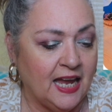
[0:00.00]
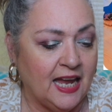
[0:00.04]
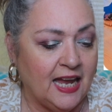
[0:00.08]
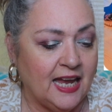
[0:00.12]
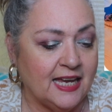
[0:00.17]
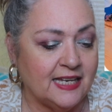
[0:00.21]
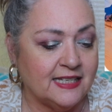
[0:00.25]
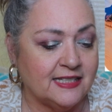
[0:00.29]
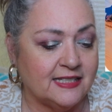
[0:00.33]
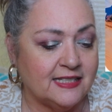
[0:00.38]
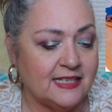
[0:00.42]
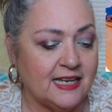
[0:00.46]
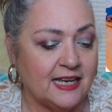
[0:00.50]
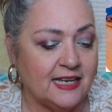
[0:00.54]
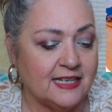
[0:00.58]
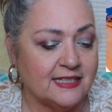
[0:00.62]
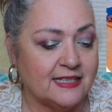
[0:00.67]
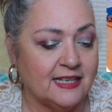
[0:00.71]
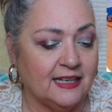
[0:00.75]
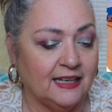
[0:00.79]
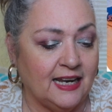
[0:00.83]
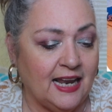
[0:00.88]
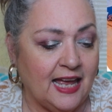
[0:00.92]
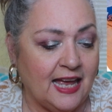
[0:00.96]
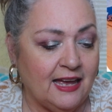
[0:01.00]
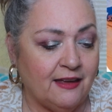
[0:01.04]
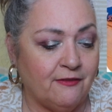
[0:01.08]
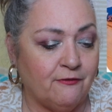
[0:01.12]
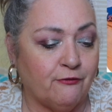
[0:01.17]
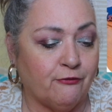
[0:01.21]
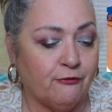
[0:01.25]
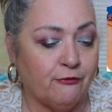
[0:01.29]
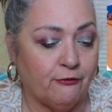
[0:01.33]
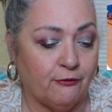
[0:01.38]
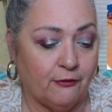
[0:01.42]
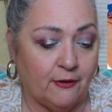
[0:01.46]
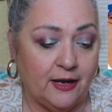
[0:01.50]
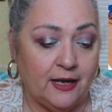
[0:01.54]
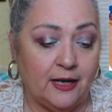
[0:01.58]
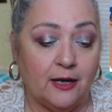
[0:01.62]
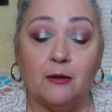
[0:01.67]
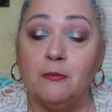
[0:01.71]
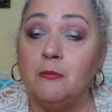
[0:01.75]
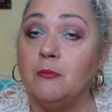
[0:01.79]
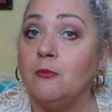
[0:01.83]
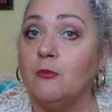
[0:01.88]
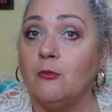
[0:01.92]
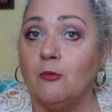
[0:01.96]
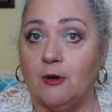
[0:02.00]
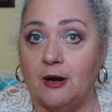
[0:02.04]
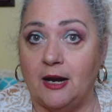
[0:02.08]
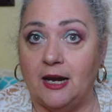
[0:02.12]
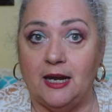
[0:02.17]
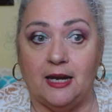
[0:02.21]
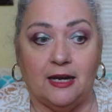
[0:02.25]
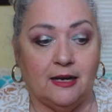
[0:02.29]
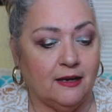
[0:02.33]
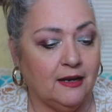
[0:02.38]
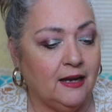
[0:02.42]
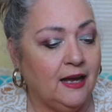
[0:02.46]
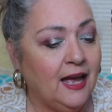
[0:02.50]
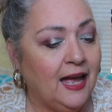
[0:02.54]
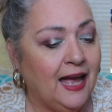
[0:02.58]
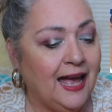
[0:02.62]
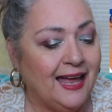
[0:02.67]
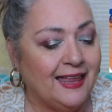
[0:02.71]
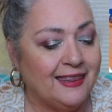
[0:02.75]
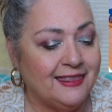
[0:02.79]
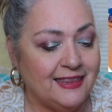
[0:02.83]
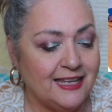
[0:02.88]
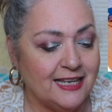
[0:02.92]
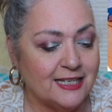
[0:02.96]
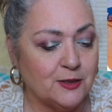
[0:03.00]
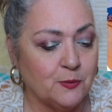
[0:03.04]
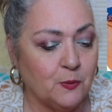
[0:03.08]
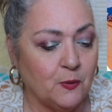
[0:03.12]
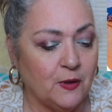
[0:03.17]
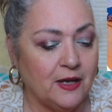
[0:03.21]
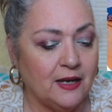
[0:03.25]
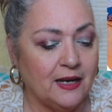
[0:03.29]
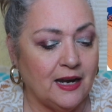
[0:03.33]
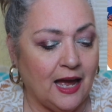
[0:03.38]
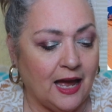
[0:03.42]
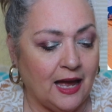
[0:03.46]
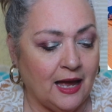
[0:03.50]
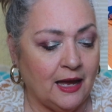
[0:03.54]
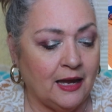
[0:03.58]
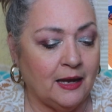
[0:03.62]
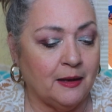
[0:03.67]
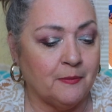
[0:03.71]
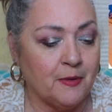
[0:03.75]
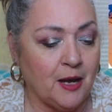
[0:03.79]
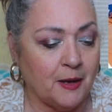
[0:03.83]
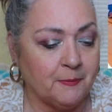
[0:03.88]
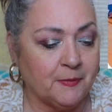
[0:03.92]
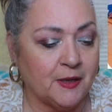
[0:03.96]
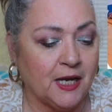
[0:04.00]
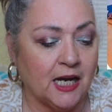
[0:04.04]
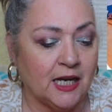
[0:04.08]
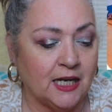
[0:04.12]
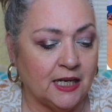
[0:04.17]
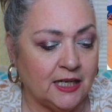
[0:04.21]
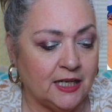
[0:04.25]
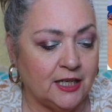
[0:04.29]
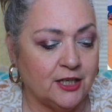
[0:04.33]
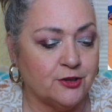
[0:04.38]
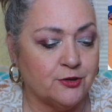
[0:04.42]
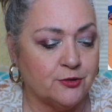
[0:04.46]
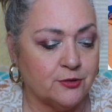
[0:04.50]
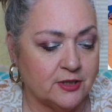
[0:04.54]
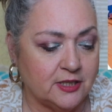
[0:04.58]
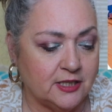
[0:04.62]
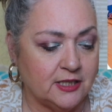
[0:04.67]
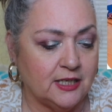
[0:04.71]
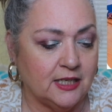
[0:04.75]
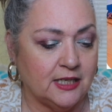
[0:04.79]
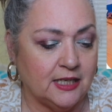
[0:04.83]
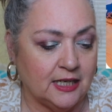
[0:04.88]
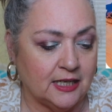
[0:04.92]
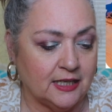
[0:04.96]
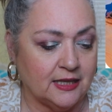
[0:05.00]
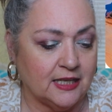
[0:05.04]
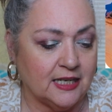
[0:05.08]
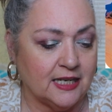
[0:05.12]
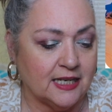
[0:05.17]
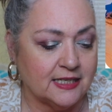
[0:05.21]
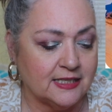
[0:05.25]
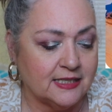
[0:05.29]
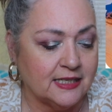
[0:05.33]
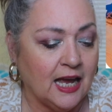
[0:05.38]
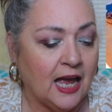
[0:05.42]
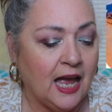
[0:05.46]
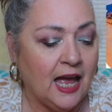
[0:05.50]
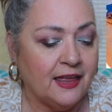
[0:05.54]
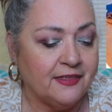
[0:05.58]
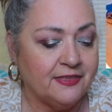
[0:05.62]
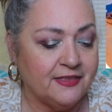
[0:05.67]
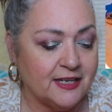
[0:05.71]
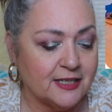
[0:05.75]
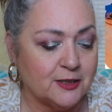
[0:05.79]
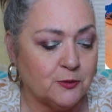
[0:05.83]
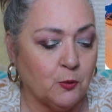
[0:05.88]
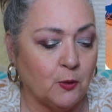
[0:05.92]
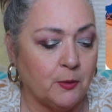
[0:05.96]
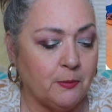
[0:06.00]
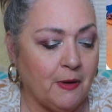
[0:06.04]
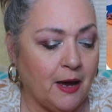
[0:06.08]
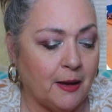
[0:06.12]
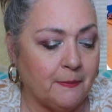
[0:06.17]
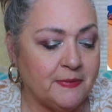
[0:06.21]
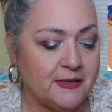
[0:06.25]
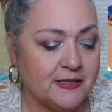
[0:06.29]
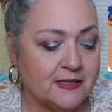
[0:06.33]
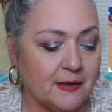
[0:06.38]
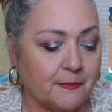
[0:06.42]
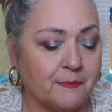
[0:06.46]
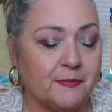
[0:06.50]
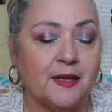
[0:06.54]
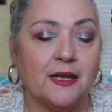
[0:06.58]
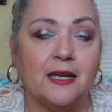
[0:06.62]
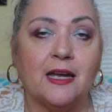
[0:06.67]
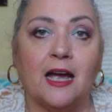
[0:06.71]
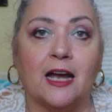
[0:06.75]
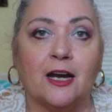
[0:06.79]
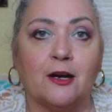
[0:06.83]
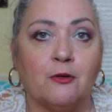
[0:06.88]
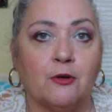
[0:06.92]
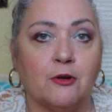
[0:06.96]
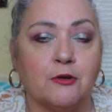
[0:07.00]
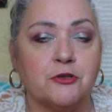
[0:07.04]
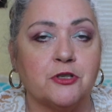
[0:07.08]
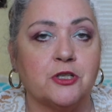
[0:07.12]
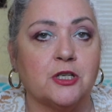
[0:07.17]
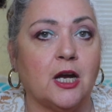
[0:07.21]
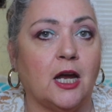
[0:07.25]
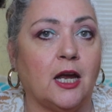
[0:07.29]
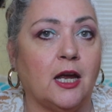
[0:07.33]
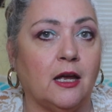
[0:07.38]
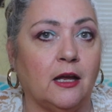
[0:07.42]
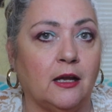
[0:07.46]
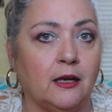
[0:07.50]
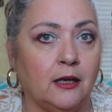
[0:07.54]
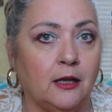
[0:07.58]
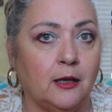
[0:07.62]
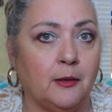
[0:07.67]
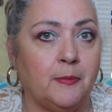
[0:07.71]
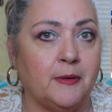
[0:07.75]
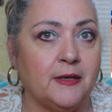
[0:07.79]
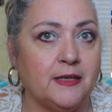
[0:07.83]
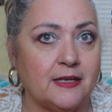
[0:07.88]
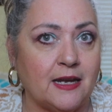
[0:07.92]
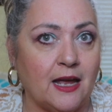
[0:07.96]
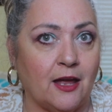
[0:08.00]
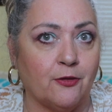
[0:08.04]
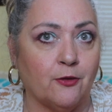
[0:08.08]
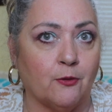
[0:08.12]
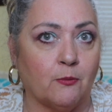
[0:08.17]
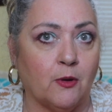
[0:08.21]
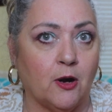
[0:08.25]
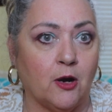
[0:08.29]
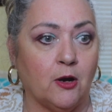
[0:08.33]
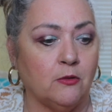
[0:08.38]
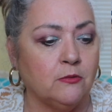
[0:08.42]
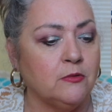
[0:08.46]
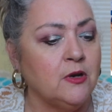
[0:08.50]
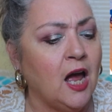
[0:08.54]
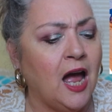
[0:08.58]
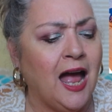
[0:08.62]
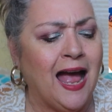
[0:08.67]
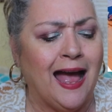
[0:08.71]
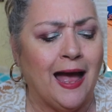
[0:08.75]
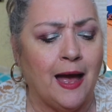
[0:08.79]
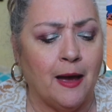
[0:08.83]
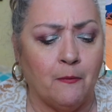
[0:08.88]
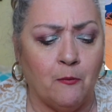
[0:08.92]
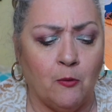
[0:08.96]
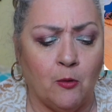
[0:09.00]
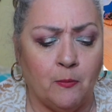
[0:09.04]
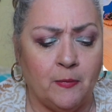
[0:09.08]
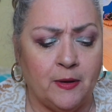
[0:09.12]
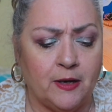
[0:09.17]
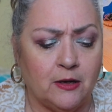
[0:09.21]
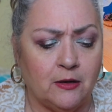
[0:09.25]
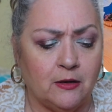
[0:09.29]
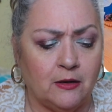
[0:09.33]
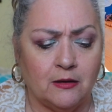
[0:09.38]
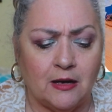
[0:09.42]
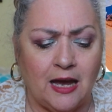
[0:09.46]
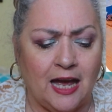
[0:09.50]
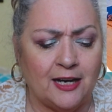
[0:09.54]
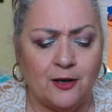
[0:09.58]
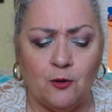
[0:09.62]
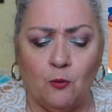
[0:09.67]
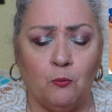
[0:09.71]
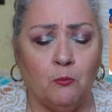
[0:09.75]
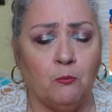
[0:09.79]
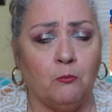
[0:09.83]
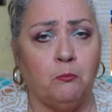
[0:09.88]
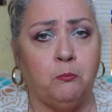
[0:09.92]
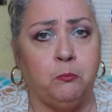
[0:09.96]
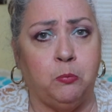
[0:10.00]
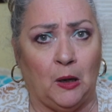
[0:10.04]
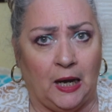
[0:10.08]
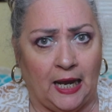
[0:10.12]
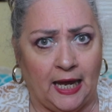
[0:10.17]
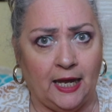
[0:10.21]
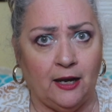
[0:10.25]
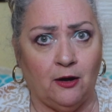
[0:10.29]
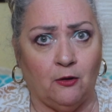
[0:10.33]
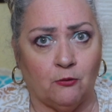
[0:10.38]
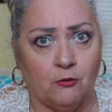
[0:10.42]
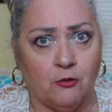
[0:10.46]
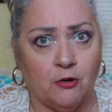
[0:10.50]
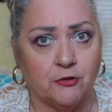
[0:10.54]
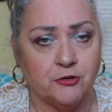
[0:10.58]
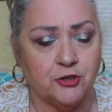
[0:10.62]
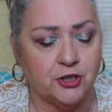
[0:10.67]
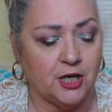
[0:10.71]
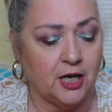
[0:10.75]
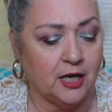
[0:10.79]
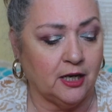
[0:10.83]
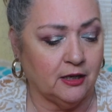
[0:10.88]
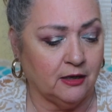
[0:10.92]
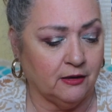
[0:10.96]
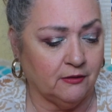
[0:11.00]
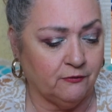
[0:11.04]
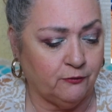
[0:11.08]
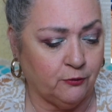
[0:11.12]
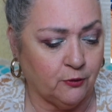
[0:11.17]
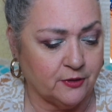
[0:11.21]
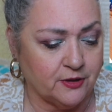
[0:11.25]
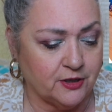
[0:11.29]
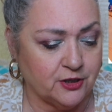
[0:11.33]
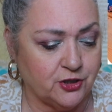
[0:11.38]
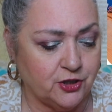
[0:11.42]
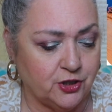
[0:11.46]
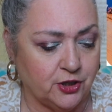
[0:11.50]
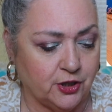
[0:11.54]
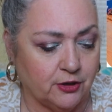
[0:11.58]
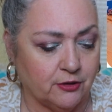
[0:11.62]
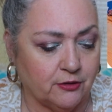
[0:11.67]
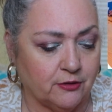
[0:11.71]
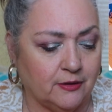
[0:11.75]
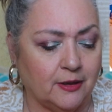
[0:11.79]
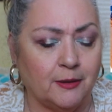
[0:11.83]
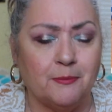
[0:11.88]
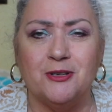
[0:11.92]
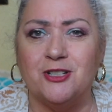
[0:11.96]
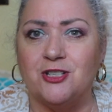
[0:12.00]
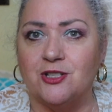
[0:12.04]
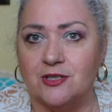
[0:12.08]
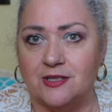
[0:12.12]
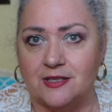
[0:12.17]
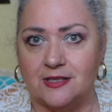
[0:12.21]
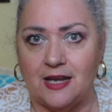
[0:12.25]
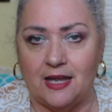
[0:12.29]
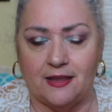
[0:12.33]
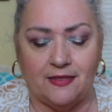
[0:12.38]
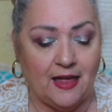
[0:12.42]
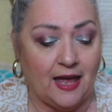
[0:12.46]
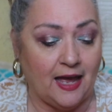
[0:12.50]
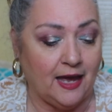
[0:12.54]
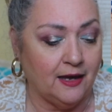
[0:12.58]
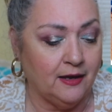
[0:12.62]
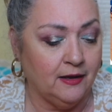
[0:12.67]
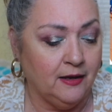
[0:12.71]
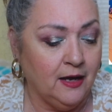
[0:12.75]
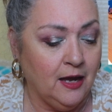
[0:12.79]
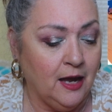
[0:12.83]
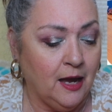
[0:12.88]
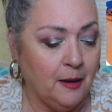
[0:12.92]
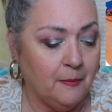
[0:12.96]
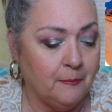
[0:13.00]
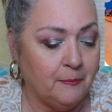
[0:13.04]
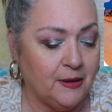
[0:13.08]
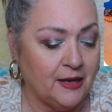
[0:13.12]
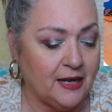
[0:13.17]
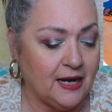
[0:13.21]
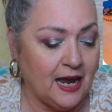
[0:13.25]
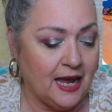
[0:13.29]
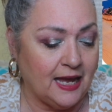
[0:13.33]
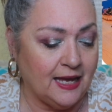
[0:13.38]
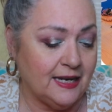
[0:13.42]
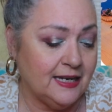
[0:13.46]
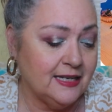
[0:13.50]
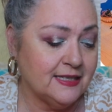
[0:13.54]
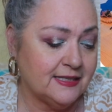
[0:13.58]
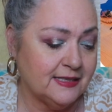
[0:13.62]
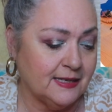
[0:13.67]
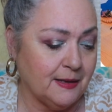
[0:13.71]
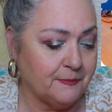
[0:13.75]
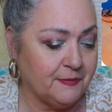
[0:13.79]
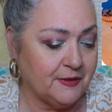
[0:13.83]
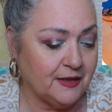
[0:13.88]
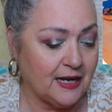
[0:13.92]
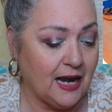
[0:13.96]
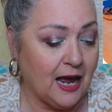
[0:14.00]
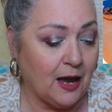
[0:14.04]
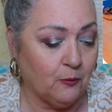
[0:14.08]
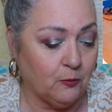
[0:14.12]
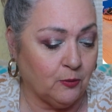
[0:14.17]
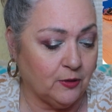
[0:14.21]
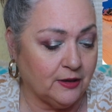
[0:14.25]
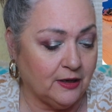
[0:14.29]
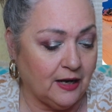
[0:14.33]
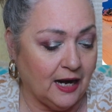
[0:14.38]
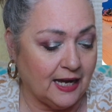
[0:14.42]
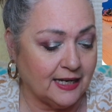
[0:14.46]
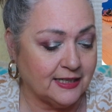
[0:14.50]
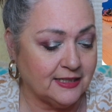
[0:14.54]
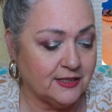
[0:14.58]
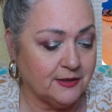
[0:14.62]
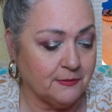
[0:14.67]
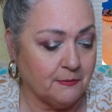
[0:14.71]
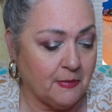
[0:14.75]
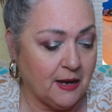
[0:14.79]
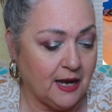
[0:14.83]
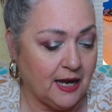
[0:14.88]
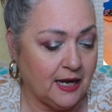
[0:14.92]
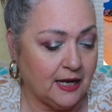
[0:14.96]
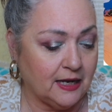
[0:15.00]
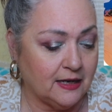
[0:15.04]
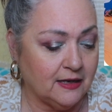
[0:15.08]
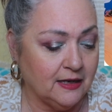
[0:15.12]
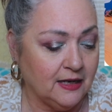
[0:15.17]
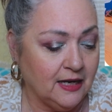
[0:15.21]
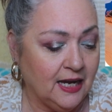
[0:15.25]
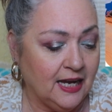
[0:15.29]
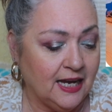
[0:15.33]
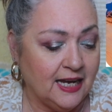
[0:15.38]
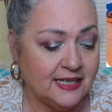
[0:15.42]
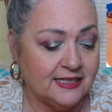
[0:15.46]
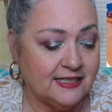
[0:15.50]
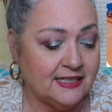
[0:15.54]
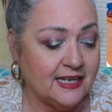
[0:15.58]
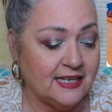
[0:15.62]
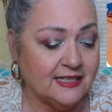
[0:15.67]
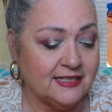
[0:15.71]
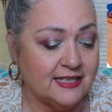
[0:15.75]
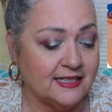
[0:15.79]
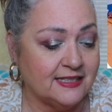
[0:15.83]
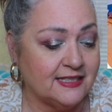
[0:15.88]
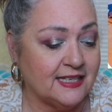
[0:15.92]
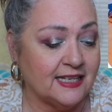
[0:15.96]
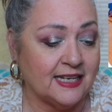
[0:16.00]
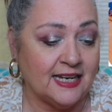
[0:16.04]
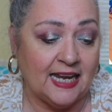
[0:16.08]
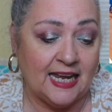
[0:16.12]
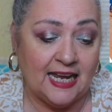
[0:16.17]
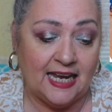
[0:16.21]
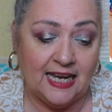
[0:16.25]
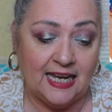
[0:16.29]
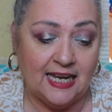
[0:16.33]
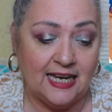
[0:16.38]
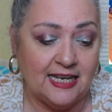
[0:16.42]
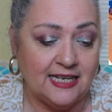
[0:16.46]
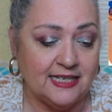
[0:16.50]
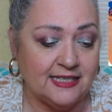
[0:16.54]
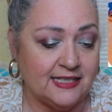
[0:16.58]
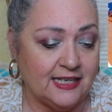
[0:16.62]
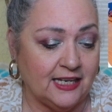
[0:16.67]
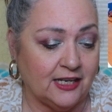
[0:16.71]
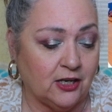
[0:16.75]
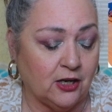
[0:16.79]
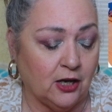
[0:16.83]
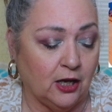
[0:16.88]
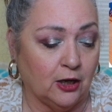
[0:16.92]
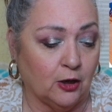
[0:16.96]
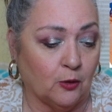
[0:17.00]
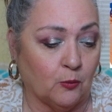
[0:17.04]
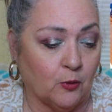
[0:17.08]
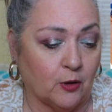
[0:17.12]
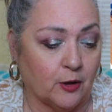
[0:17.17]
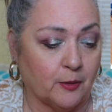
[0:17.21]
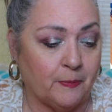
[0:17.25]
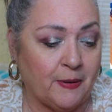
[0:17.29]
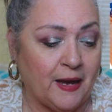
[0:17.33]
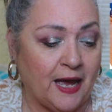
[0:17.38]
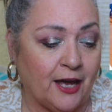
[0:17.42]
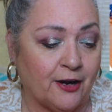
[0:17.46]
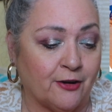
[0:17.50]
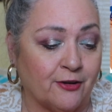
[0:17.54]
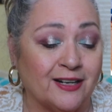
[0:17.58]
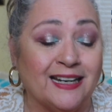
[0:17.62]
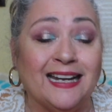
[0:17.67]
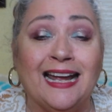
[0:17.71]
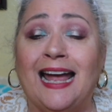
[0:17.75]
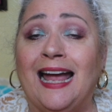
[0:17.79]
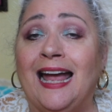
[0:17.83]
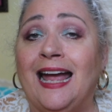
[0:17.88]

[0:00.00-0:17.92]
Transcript: It says, "Let Freedom Ring." This one, I'm kind of interested in this. This one might be something I crochet a little bit down the road. I don't plan on crocheting it for this year. Let me just say that. But it is something I would like to make. It says it's an easy color work pattern.